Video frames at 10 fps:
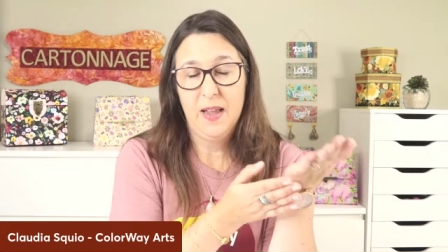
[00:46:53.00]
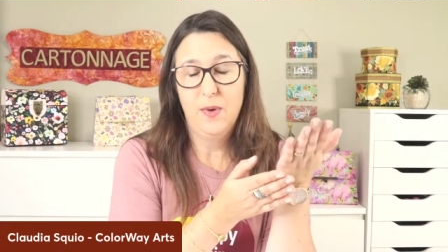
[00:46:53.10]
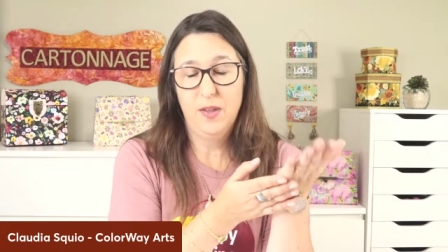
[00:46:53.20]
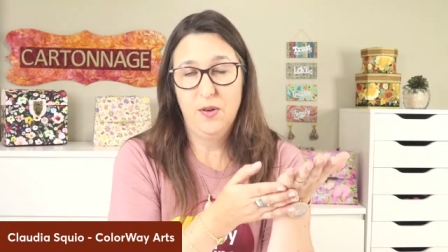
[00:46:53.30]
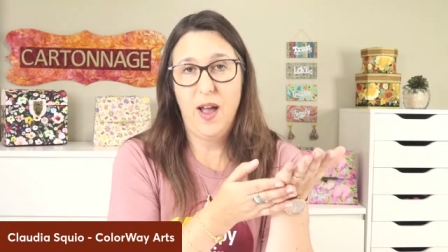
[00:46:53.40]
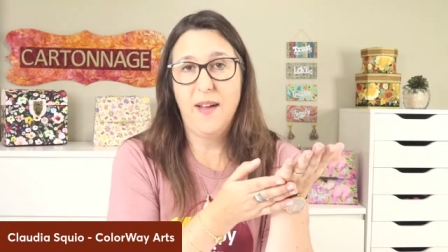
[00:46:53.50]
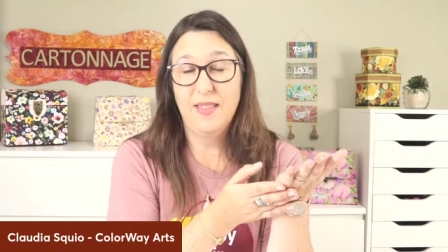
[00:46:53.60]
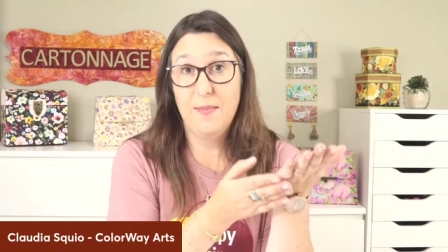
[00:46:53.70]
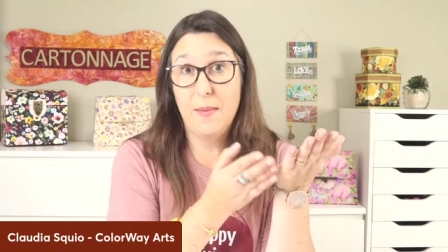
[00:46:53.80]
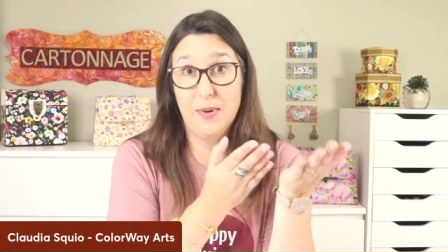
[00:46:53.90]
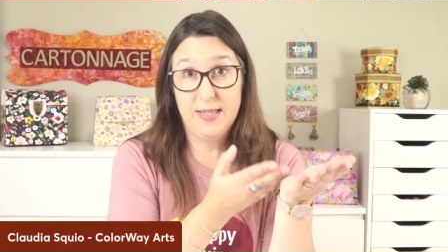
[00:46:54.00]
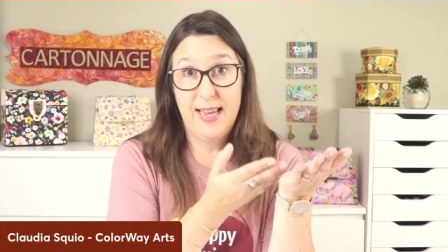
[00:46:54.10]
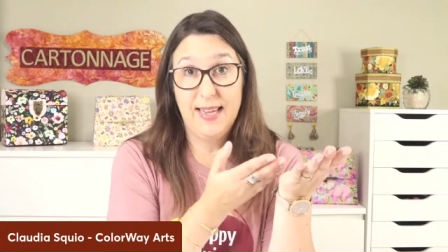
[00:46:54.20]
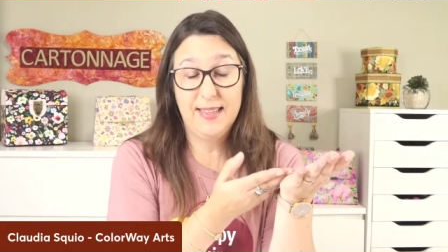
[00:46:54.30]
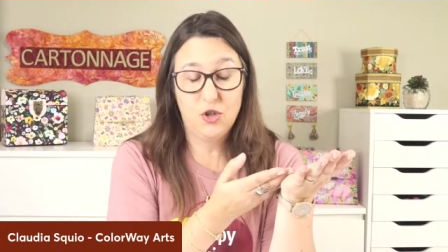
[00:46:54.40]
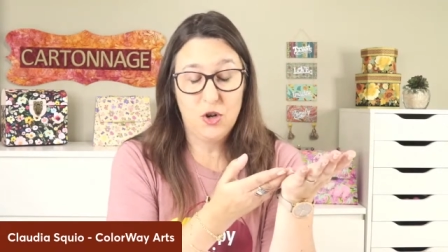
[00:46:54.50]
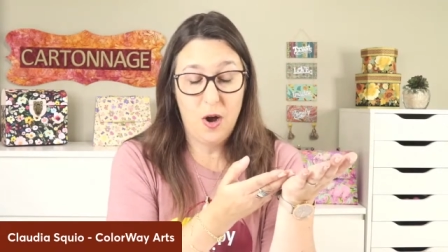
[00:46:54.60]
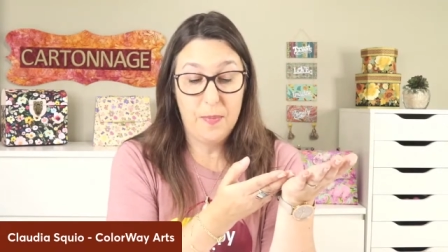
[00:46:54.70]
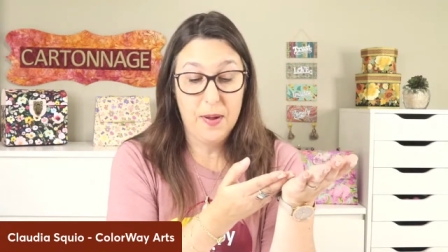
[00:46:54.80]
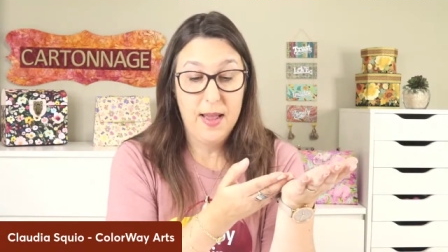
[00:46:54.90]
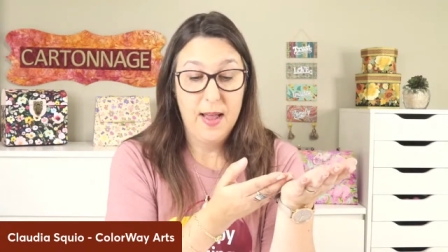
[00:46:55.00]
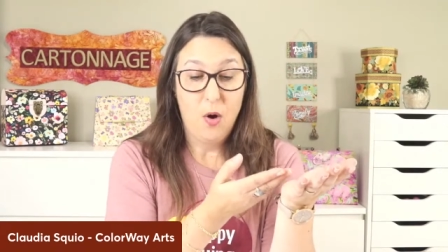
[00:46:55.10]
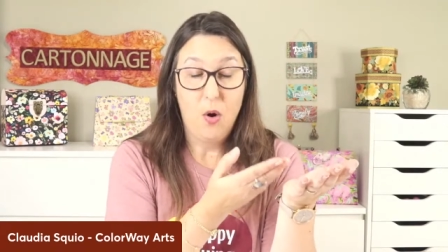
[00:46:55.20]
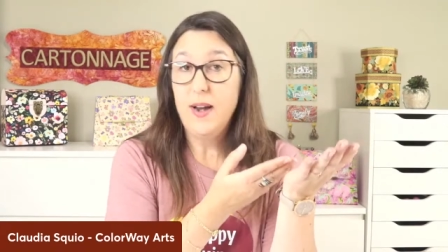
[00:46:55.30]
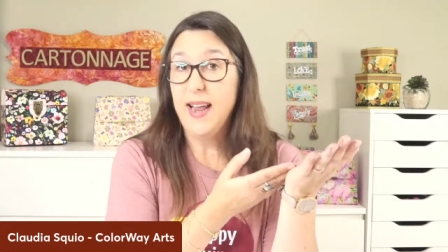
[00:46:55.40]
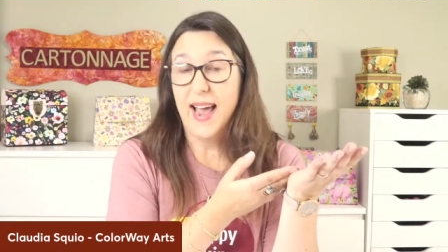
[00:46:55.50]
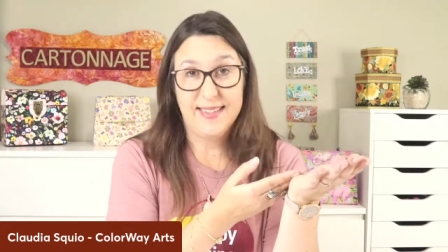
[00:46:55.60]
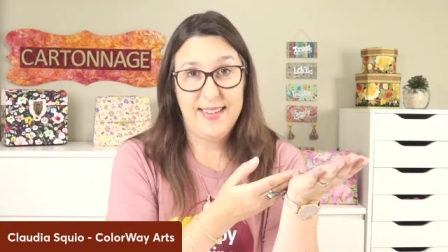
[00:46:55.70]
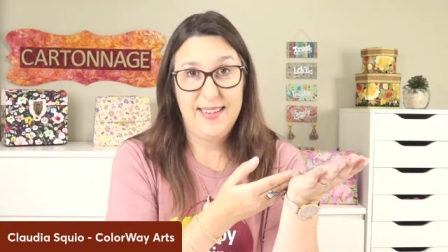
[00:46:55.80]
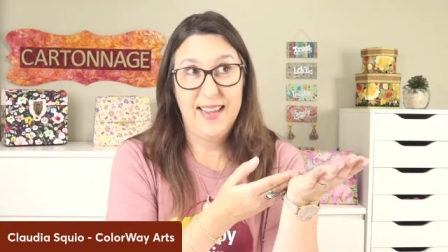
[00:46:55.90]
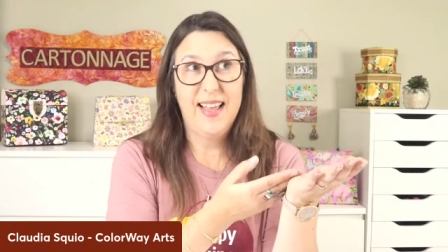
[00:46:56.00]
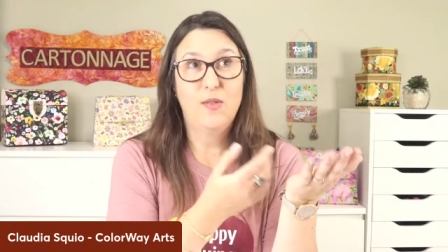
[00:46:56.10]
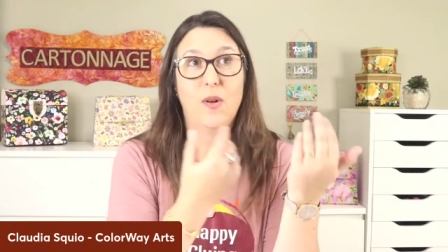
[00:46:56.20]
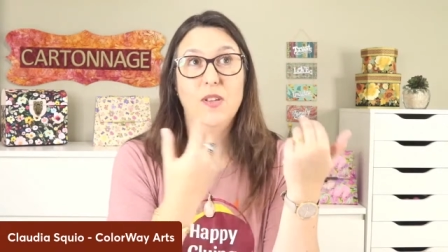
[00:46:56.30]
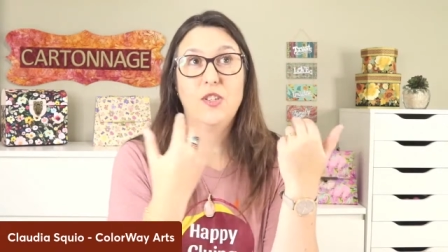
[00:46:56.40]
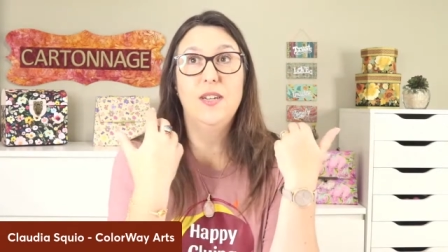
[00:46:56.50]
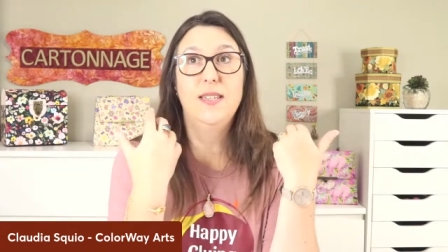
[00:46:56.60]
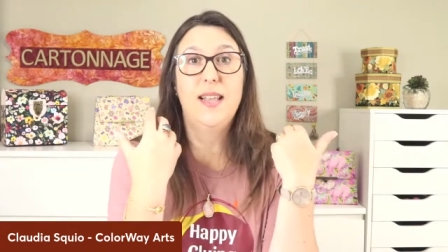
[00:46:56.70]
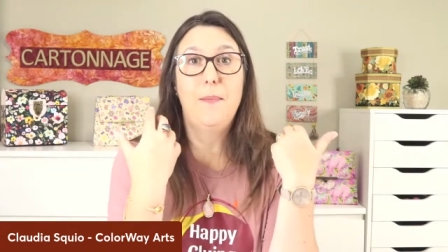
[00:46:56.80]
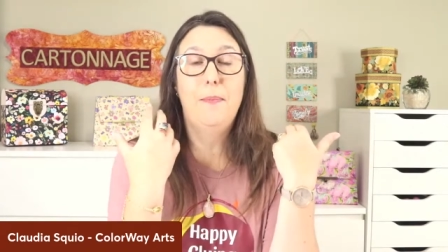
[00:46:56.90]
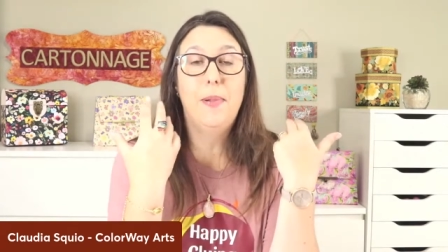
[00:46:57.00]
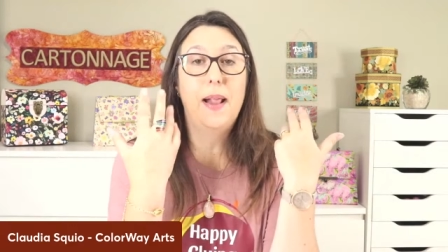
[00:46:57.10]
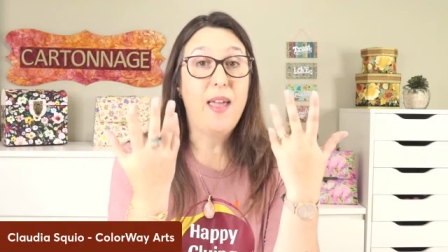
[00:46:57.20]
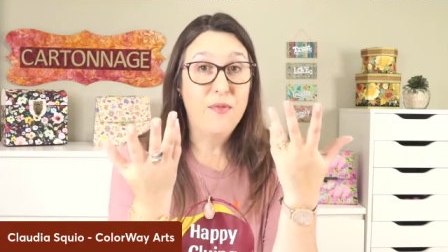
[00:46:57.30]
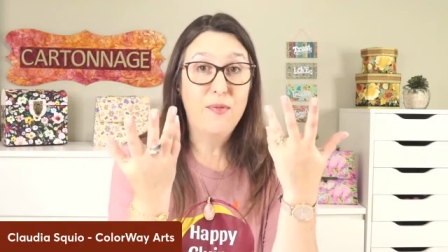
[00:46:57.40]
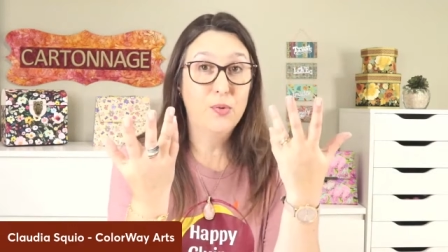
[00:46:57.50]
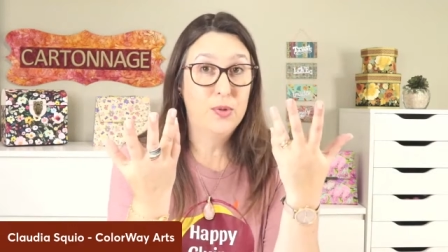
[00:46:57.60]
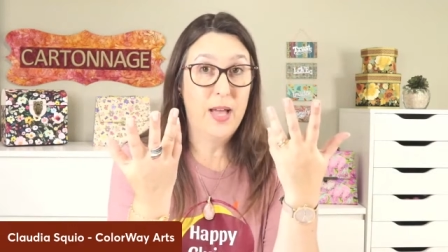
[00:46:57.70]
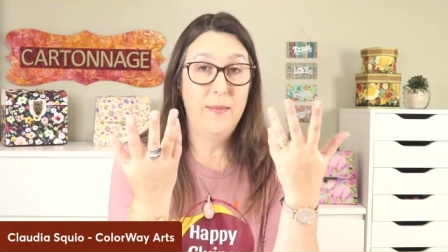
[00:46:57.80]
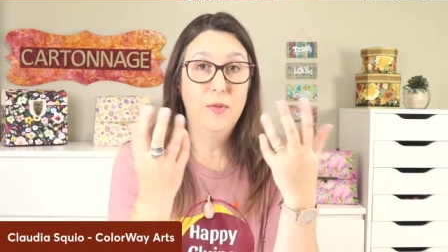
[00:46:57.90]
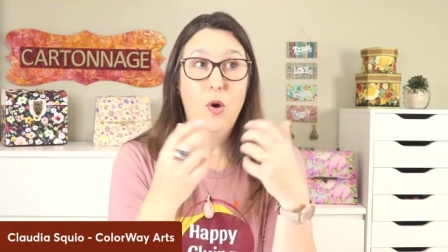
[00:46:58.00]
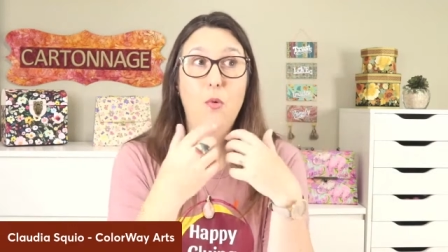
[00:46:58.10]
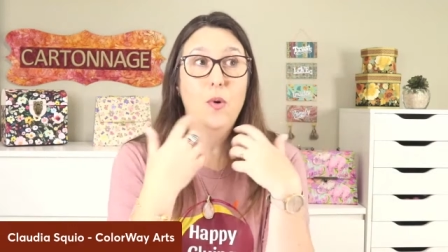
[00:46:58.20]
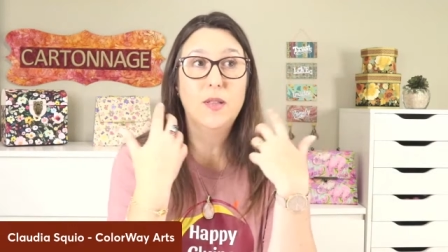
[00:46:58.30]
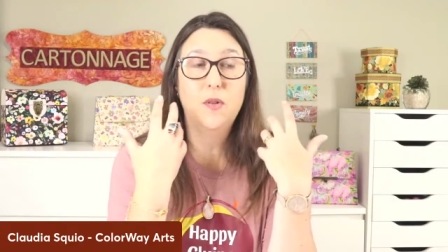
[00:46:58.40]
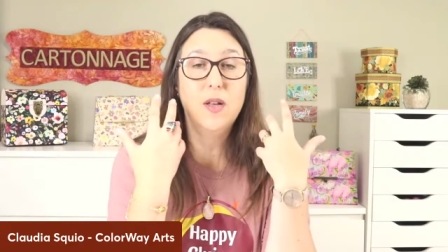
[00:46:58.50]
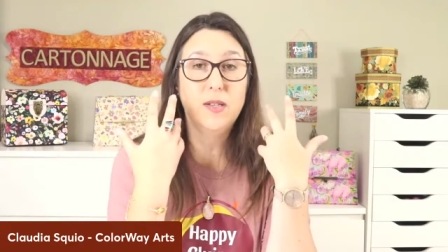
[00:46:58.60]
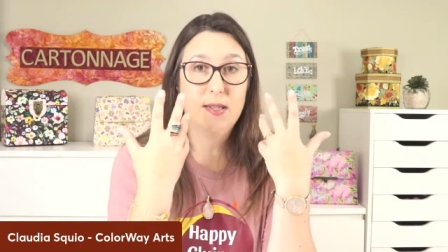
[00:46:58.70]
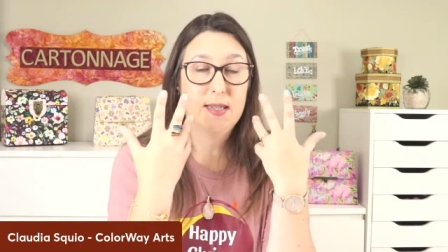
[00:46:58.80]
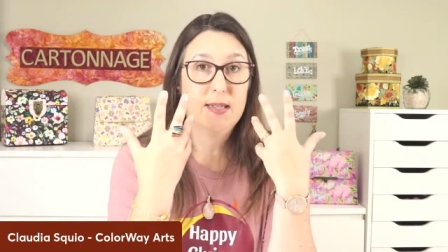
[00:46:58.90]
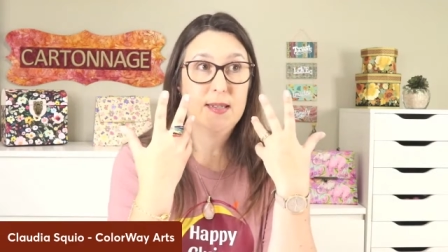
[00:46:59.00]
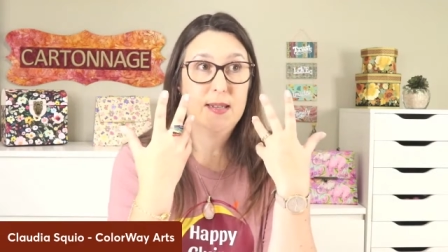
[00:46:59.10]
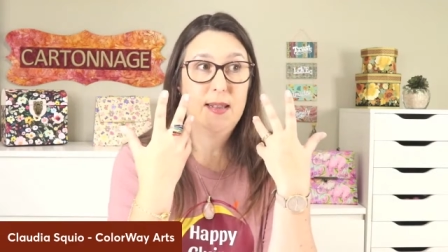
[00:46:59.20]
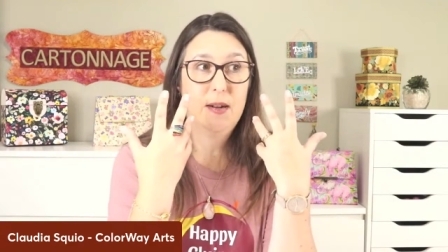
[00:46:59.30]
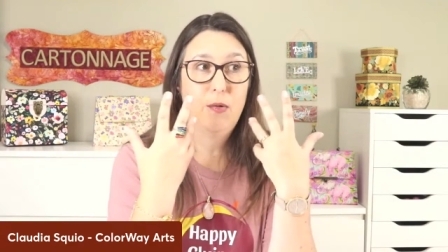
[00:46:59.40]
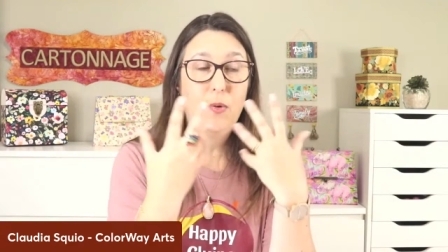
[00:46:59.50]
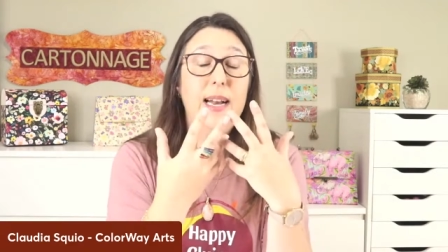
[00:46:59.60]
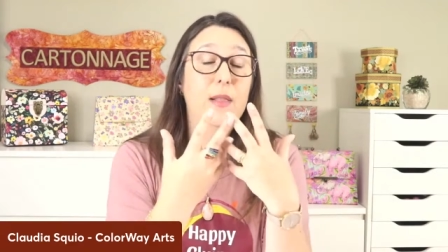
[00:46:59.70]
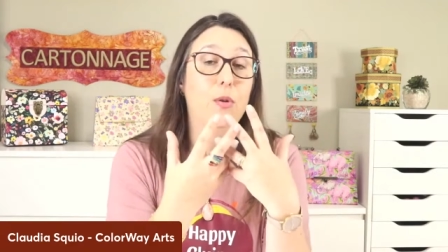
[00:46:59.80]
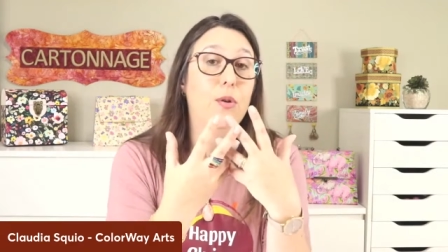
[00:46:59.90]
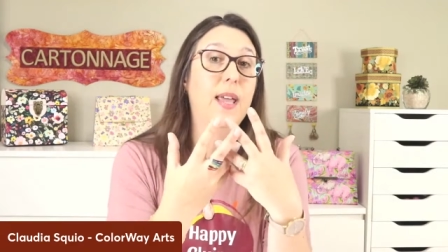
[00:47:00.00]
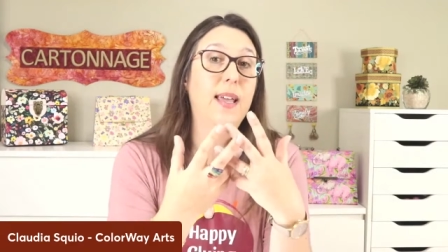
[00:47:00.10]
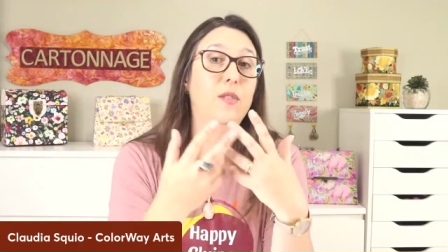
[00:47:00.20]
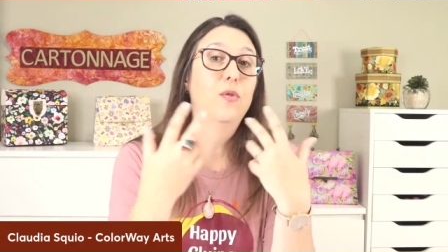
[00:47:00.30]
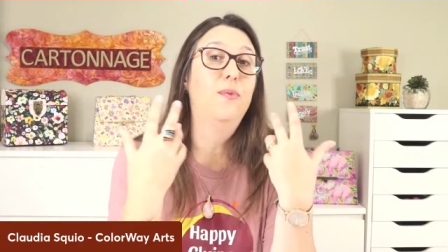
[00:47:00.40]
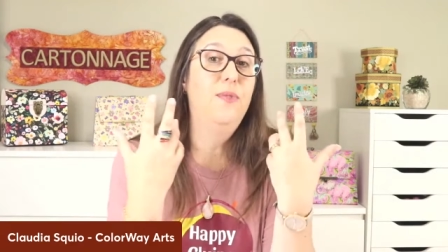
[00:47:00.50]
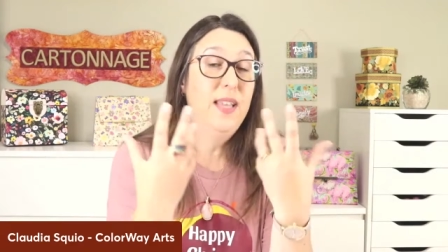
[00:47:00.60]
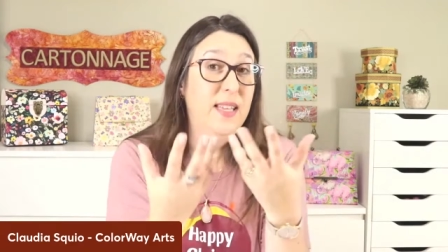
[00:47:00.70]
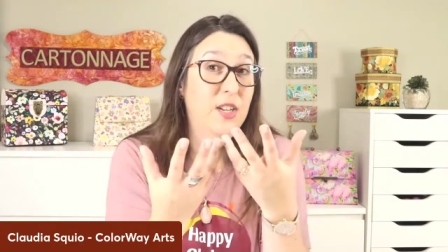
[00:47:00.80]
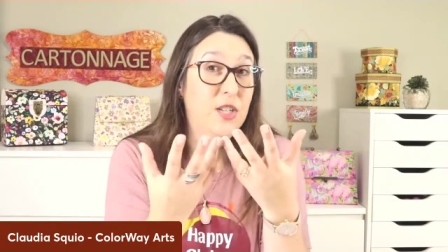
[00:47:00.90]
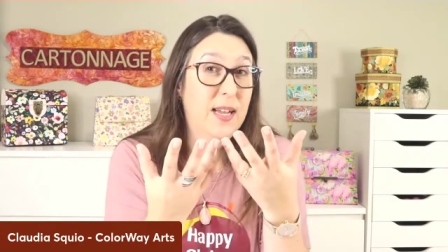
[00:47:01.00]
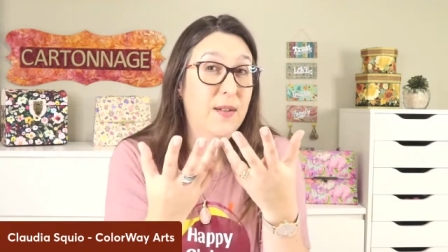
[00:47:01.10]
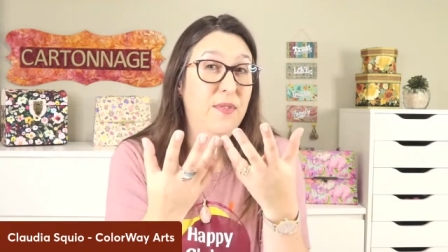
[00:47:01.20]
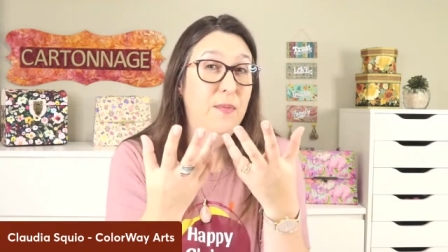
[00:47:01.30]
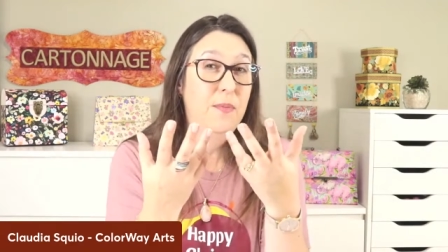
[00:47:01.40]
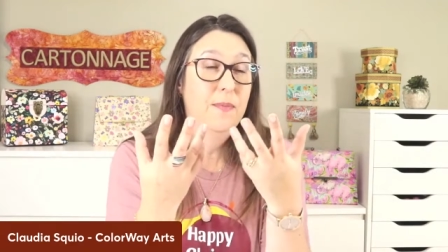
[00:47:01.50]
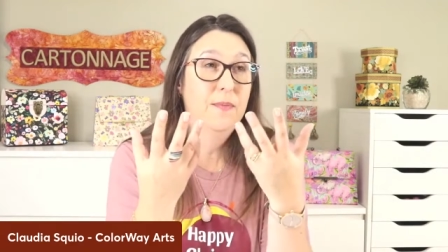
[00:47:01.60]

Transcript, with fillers: when you have the members day in the shop, or yesterday, that was just a playful time. No one was really looking into finish something